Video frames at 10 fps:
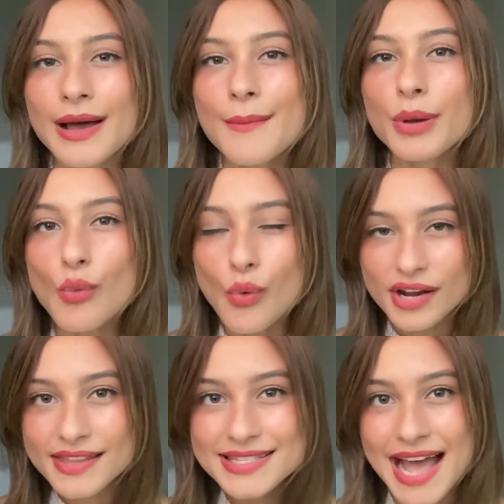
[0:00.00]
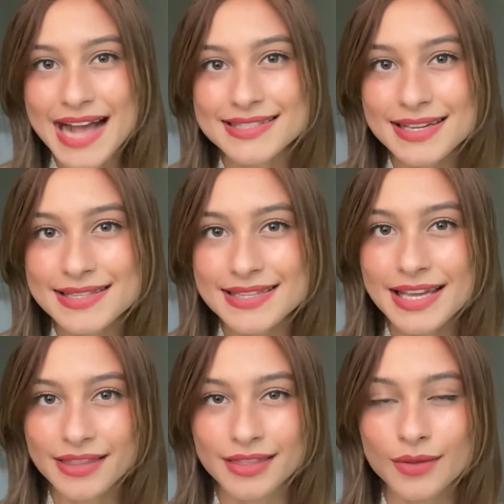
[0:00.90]
But one of the tactics
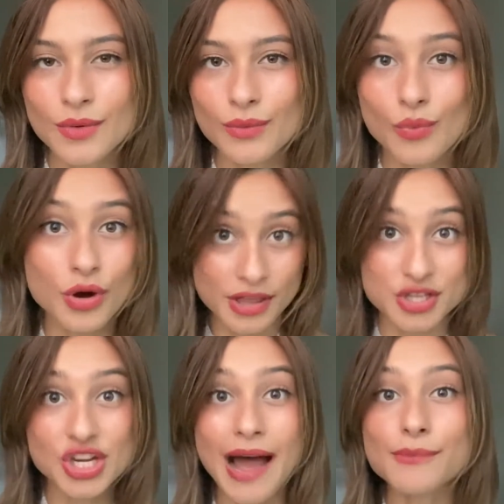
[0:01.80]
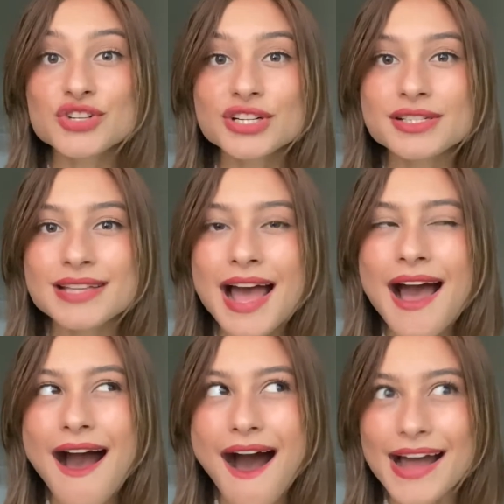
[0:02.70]
in one of the chapters
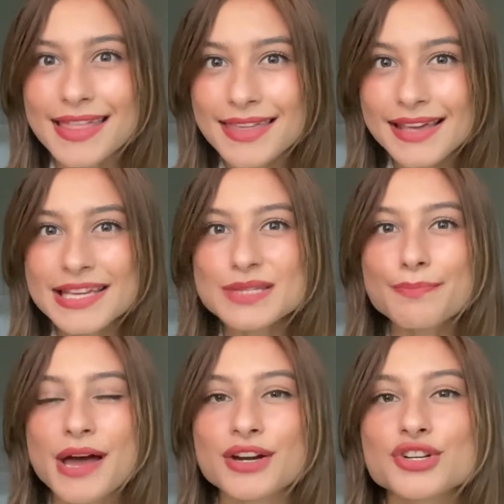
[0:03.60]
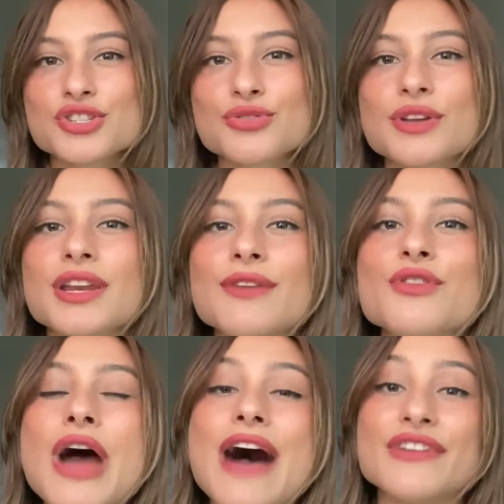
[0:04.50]
I think is better suited if
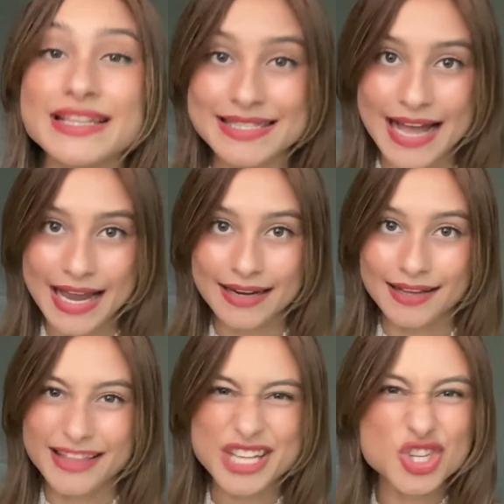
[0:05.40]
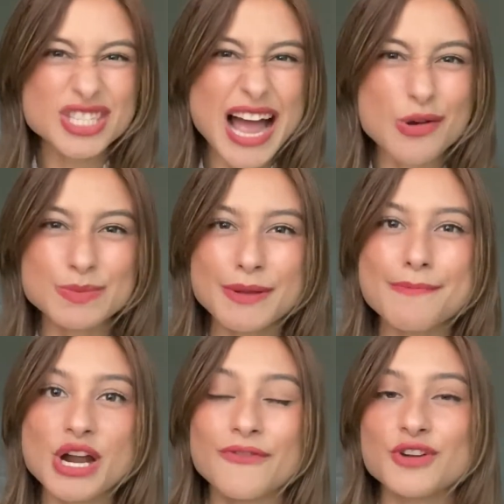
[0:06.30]
you have anxiety. That's just how it's been
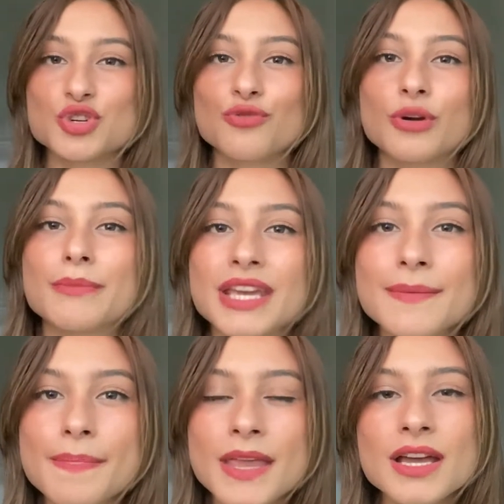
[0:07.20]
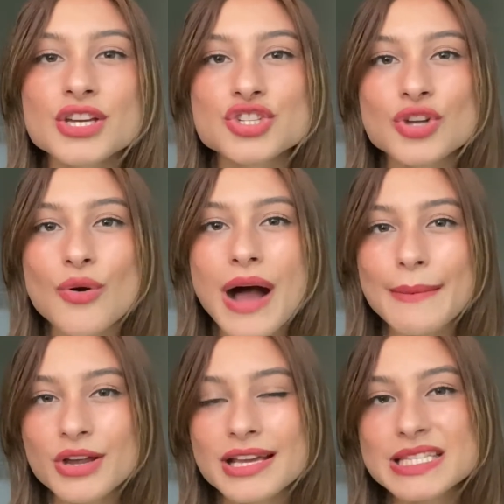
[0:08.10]
beneficial for me. So
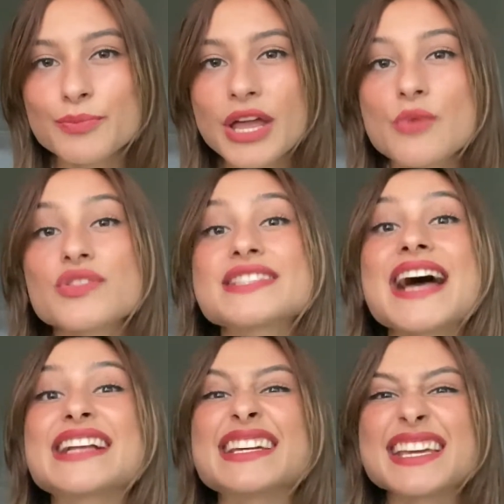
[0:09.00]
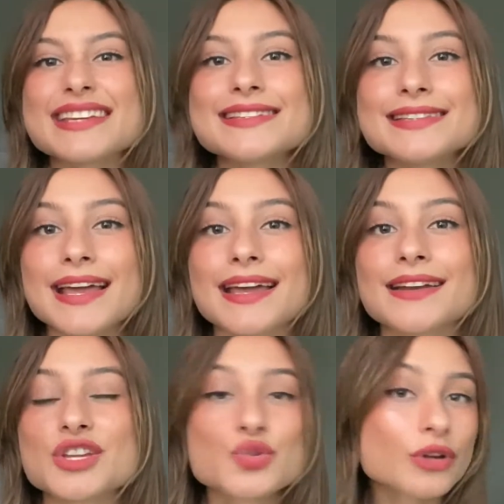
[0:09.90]
I'm gonna explain what the tactic is and
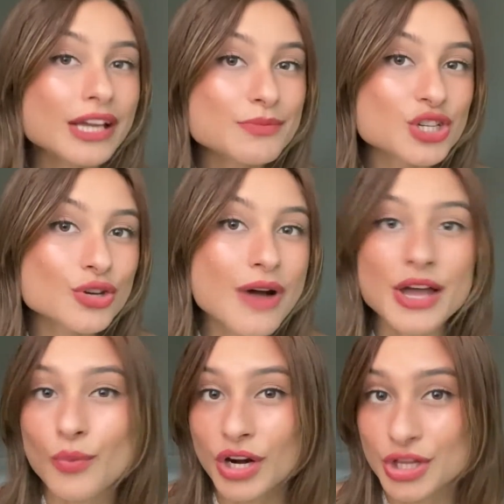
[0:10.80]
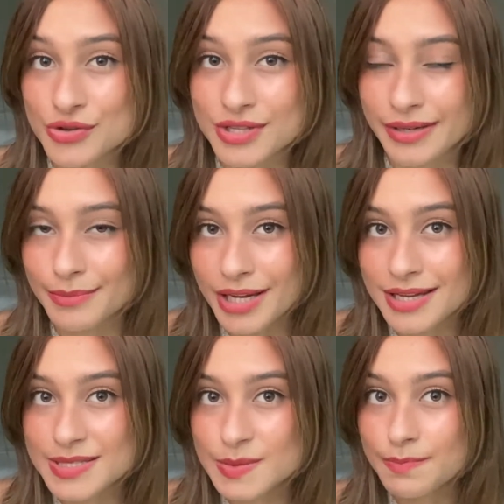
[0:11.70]
it's really up to you how you wanna use it
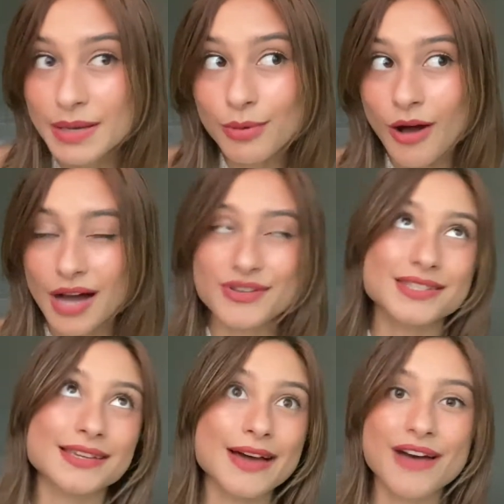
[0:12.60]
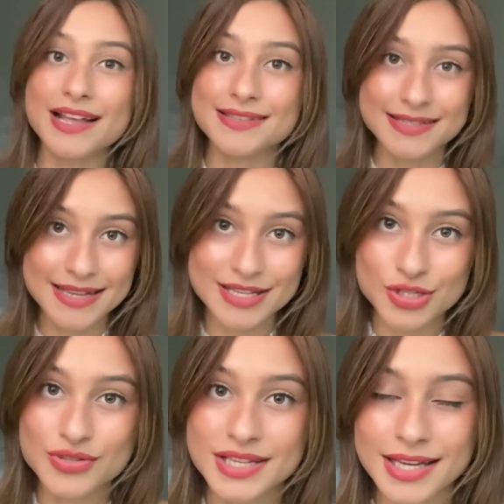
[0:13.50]
because people obviously have had success
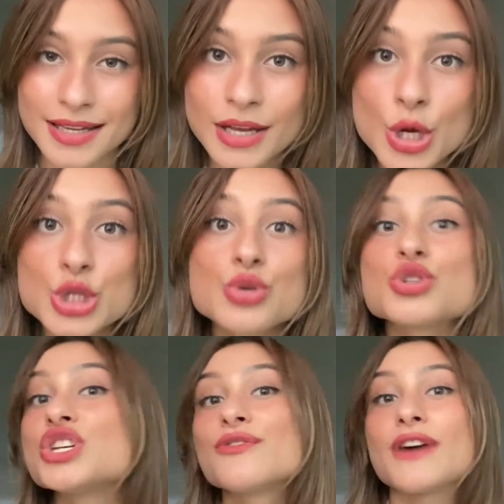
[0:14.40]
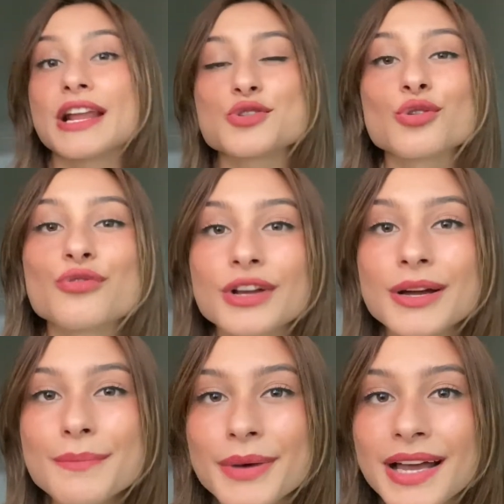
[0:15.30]
using it to achieve financial
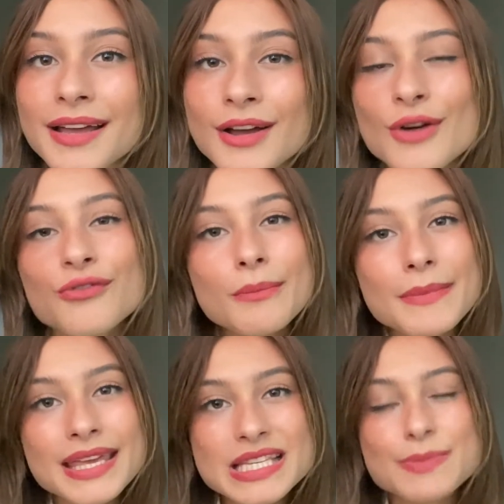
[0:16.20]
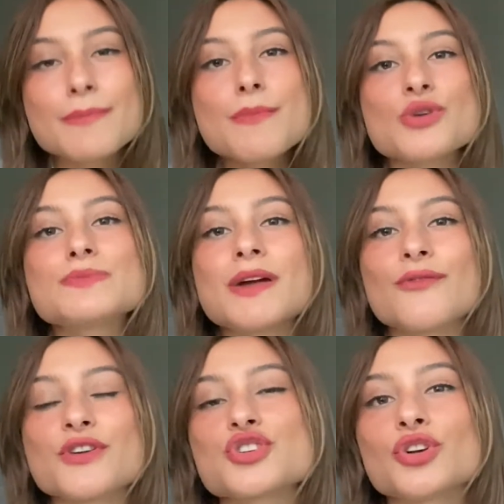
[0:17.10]
freedom, but for me, it's been most
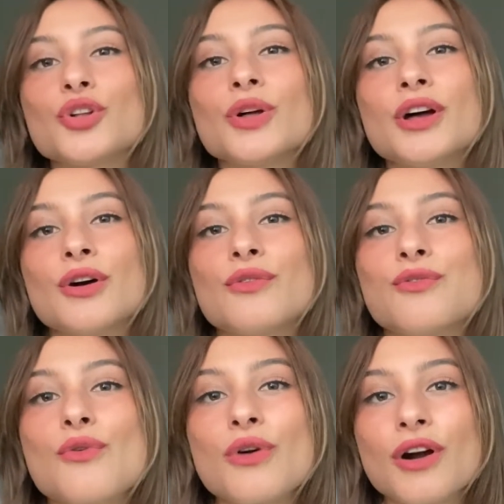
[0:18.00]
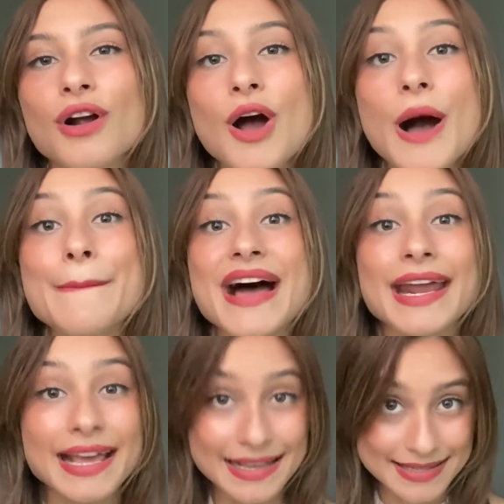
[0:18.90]
beneficial for
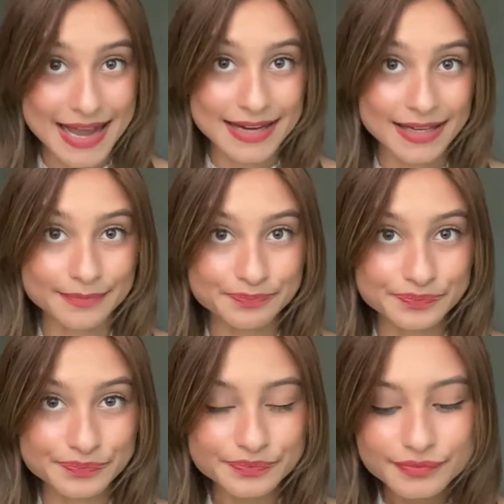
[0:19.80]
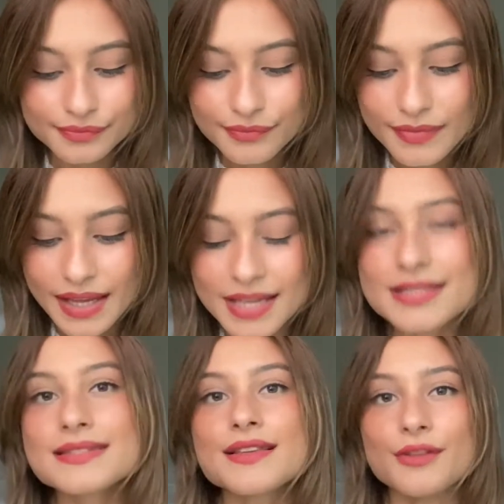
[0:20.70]
combating anxiety.
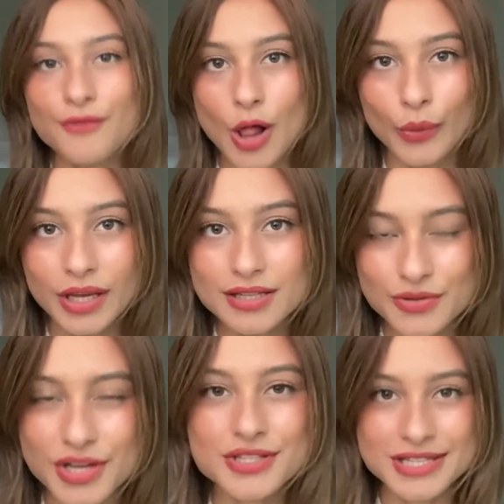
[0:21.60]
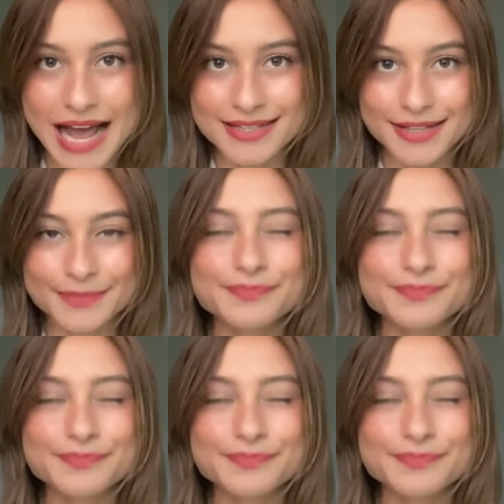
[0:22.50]
It's the following. So here's the tactic.